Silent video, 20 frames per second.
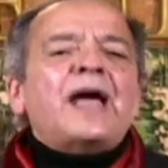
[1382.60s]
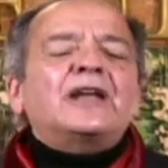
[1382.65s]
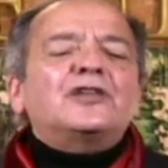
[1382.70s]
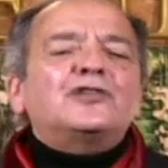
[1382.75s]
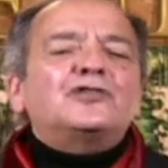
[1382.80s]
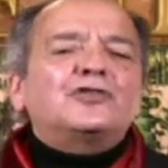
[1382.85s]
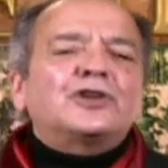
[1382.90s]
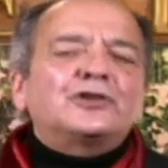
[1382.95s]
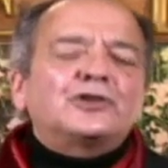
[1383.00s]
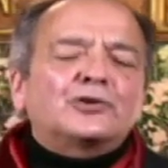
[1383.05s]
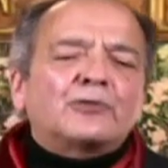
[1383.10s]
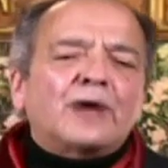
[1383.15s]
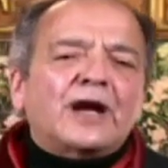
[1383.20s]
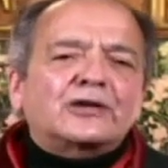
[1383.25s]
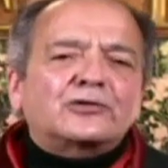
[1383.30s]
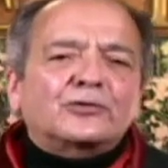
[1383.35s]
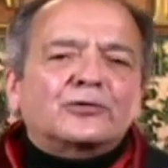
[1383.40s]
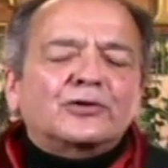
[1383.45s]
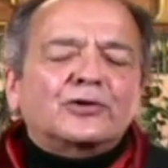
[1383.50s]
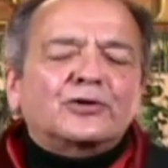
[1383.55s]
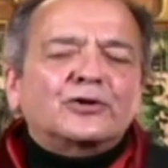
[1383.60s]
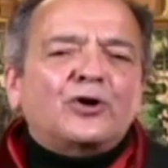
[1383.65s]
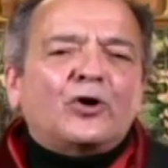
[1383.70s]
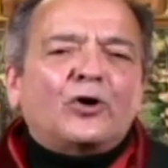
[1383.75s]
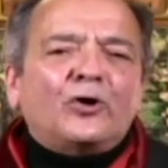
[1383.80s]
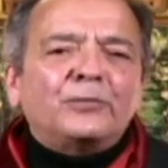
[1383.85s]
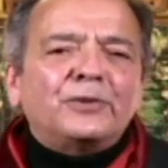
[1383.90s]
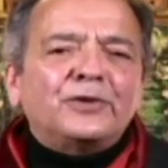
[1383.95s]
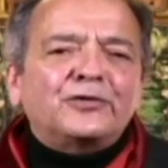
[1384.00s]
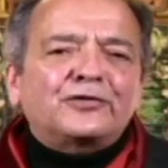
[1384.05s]
managing director of the
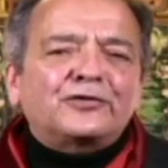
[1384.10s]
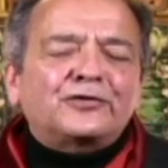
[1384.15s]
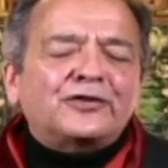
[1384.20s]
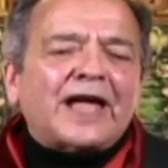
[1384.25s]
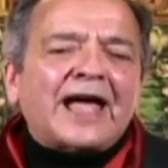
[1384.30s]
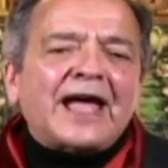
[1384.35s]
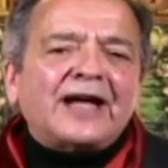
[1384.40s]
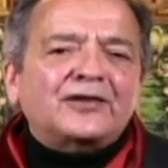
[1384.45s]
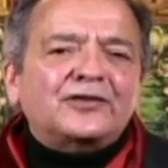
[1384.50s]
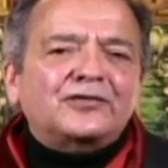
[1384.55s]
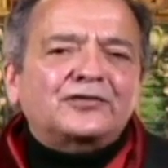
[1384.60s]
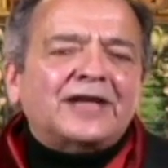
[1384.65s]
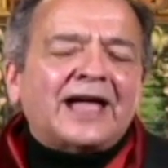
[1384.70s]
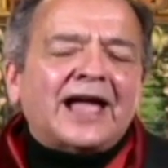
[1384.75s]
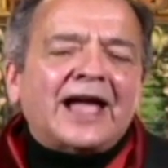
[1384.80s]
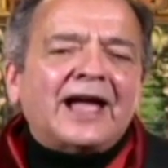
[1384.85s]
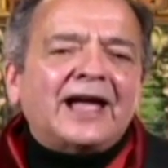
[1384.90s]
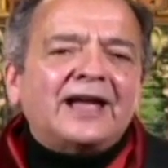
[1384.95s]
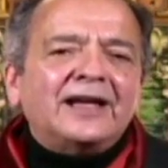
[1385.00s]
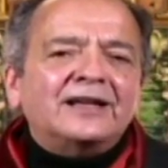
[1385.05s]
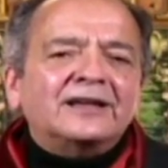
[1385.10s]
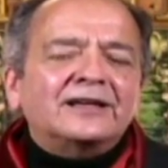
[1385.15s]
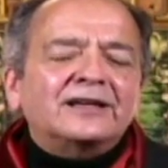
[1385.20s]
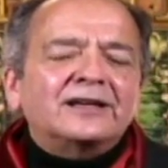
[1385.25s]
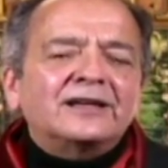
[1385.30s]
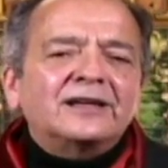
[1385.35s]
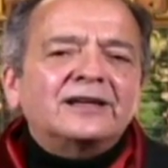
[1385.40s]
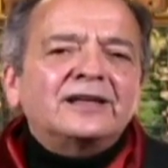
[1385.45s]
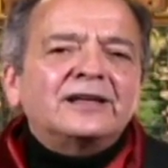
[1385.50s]
Goldman Sachs gang.